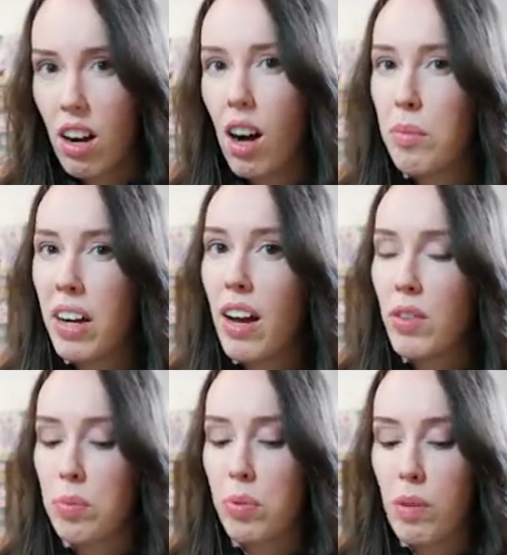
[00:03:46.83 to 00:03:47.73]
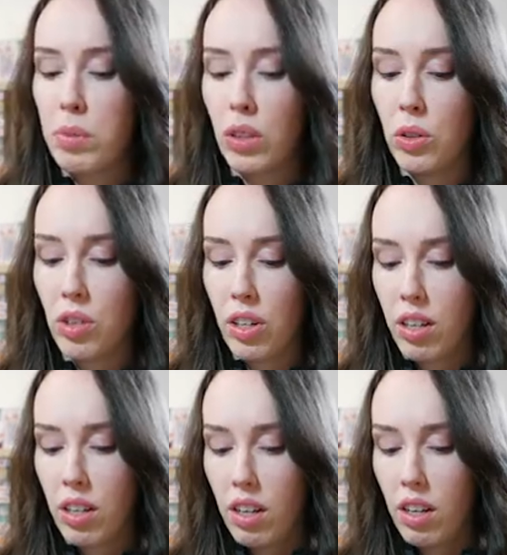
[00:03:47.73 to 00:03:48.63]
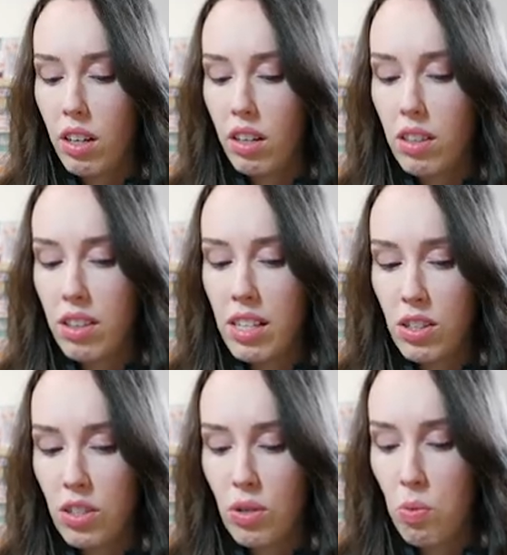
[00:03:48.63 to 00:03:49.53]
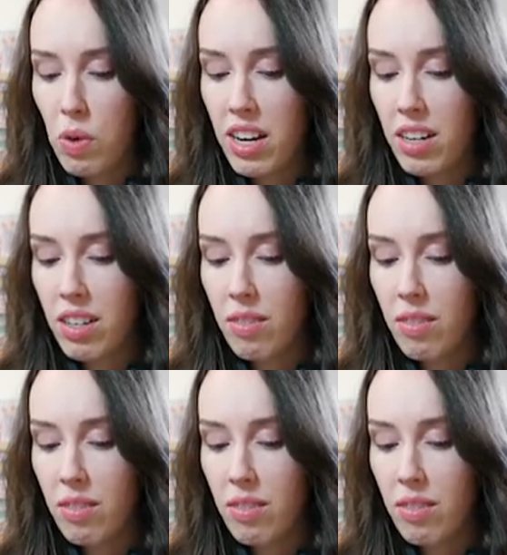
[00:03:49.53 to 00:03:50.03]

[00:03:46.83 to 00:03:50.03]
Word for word: I might have a proper look this week